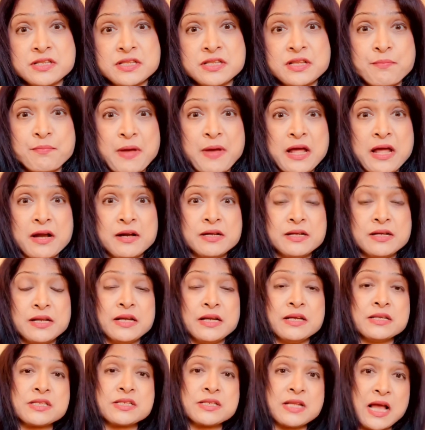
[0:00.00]
the
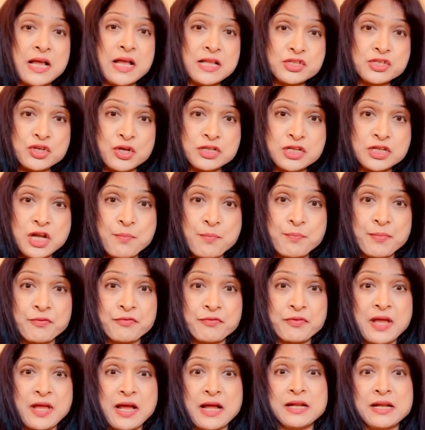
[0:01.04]
parenting styles on top
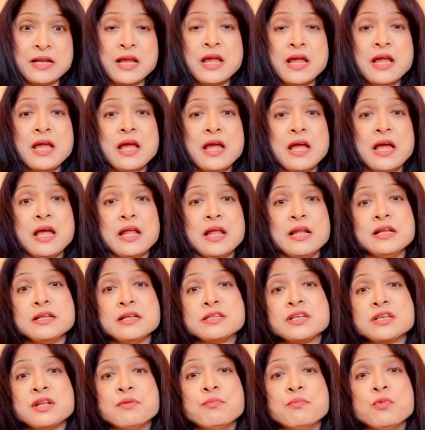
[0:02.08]
of that, and
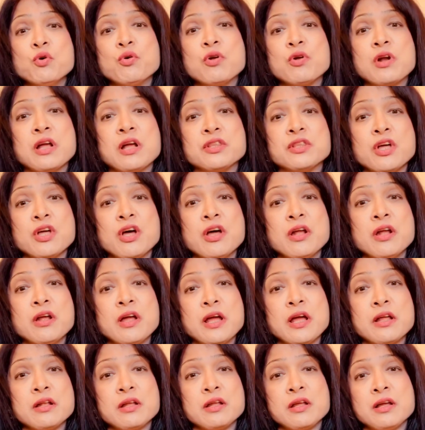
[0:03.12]
it's in more
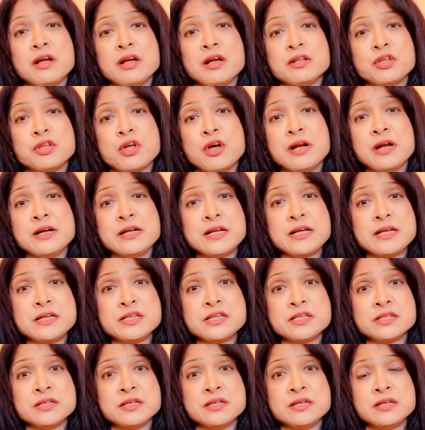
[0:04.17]

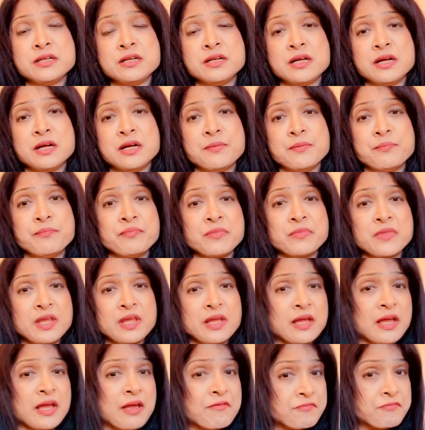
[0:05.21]
authoritarian
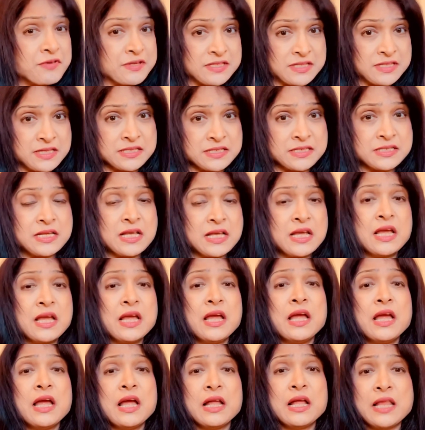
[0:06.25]
emphasis,
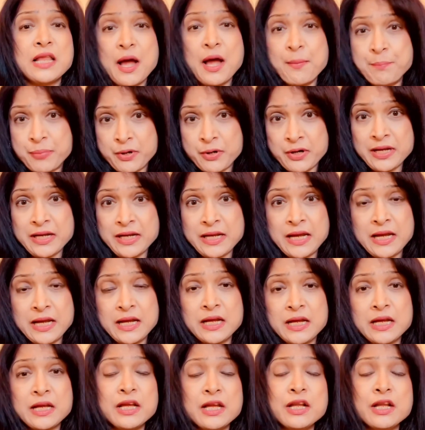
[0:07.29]
the upbringing,